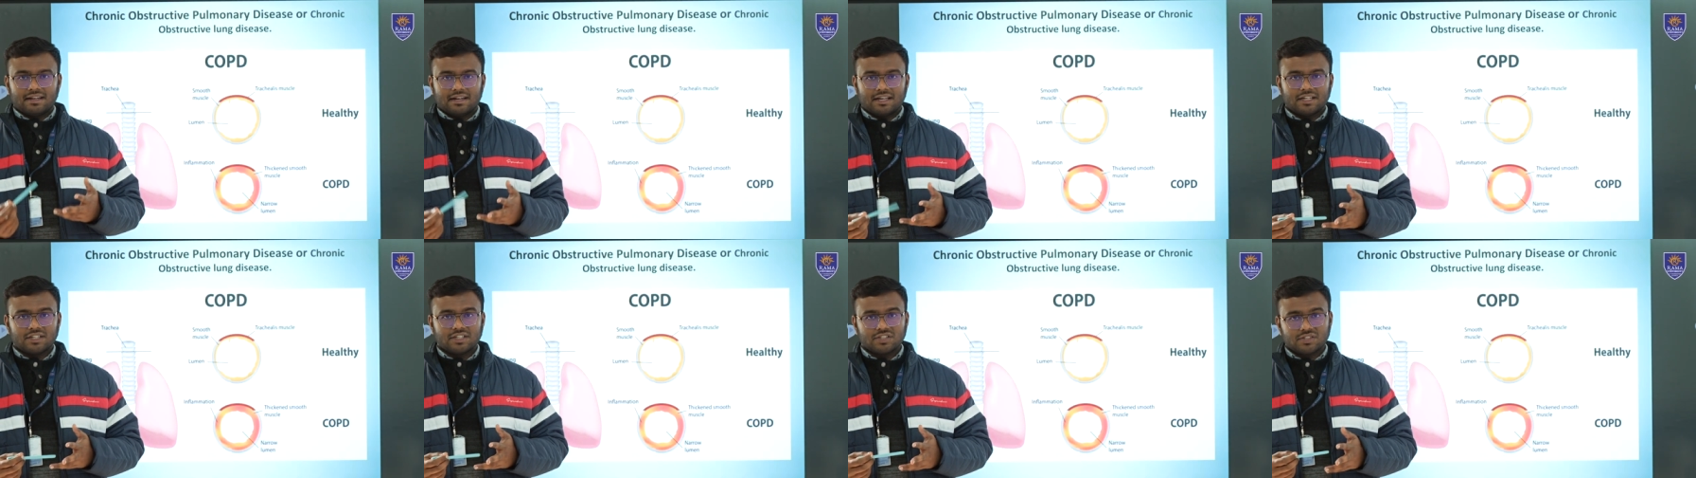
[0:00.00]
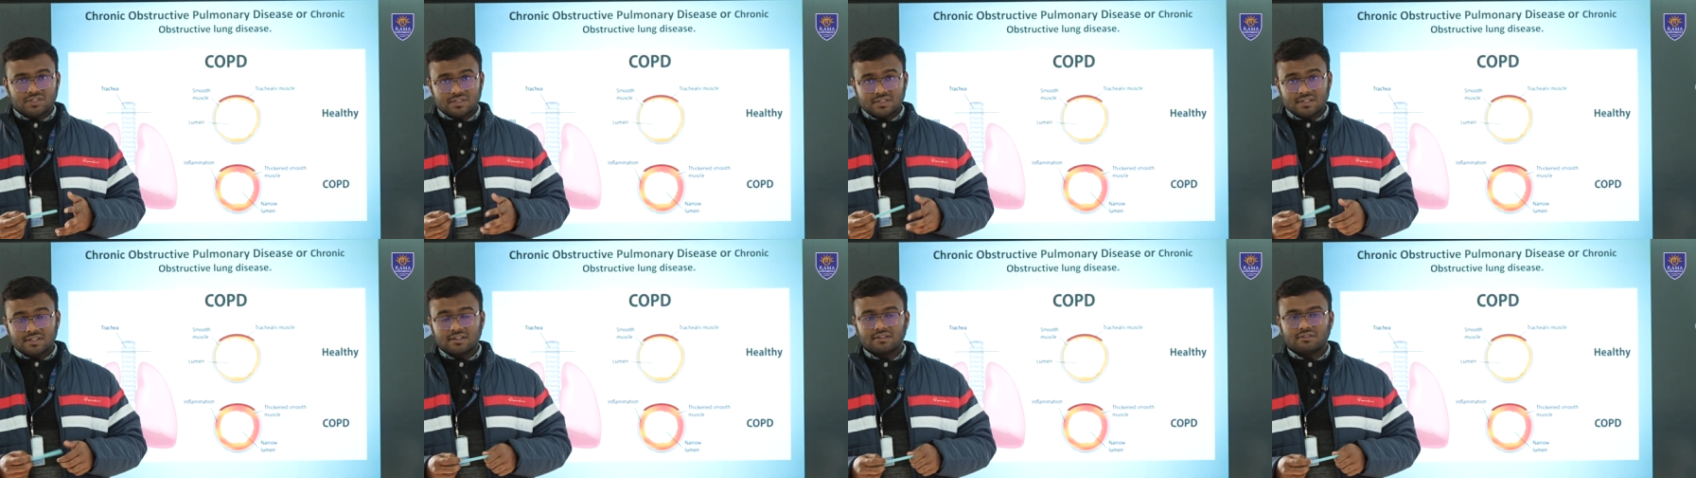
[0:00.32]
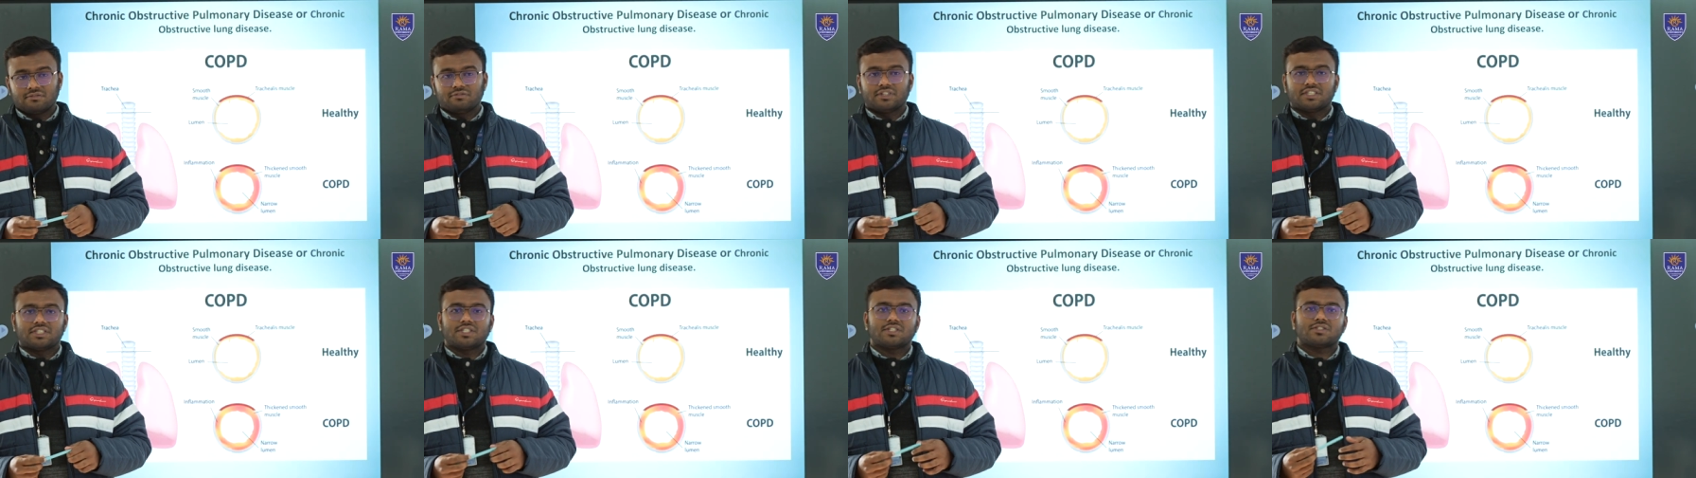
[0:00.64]
lungs,
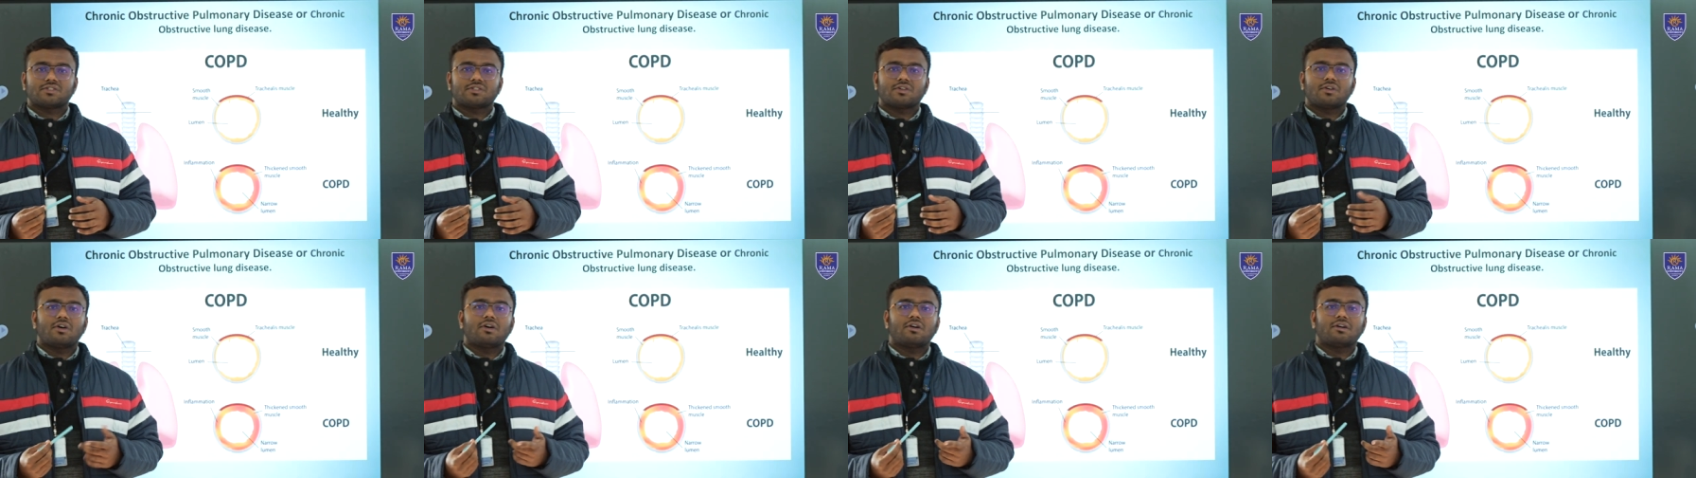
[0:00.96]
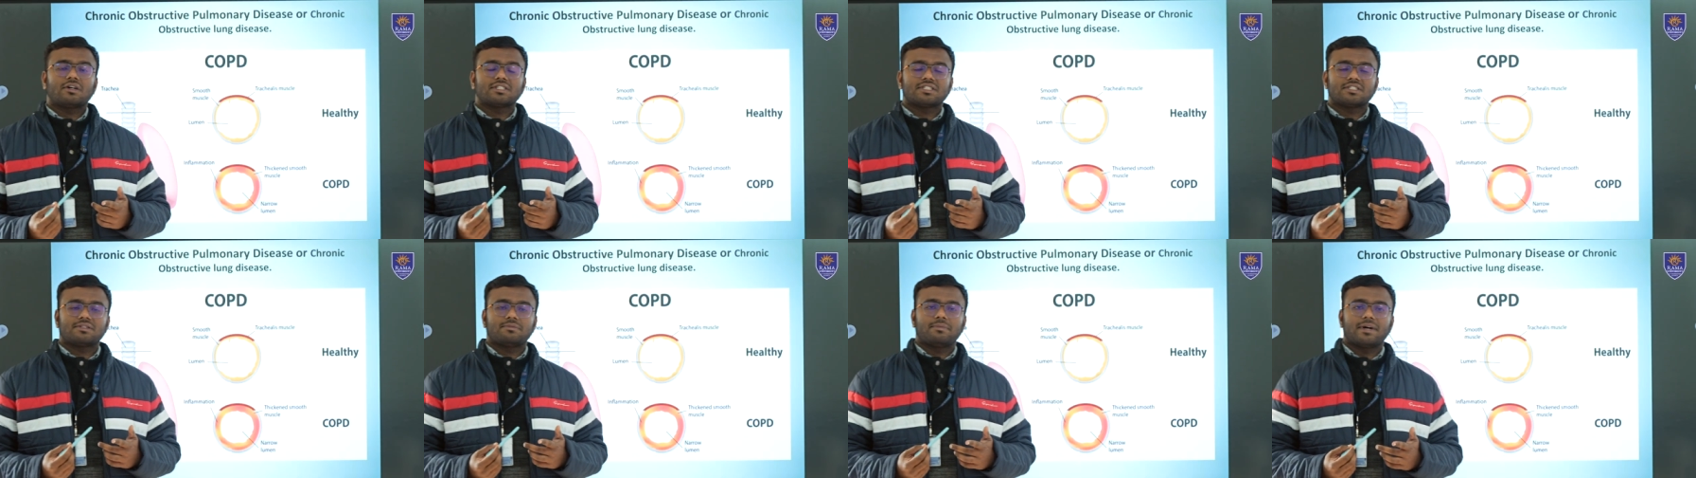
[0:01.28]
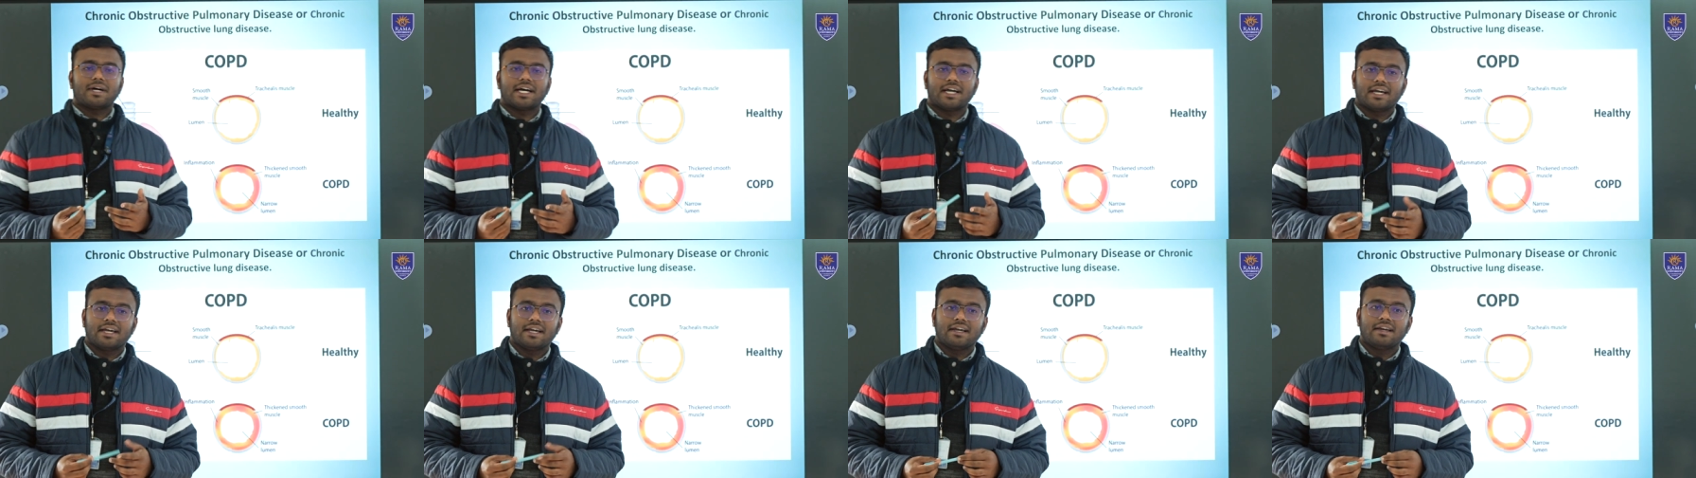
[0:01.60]
which is caused
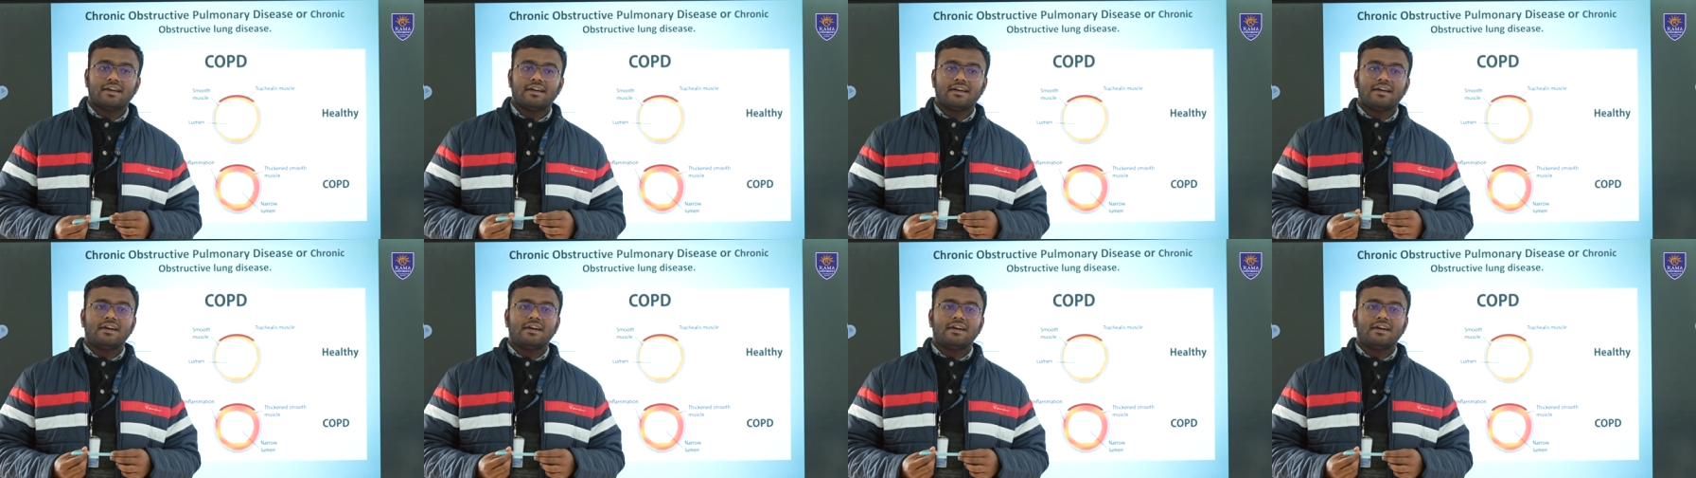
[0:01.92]
by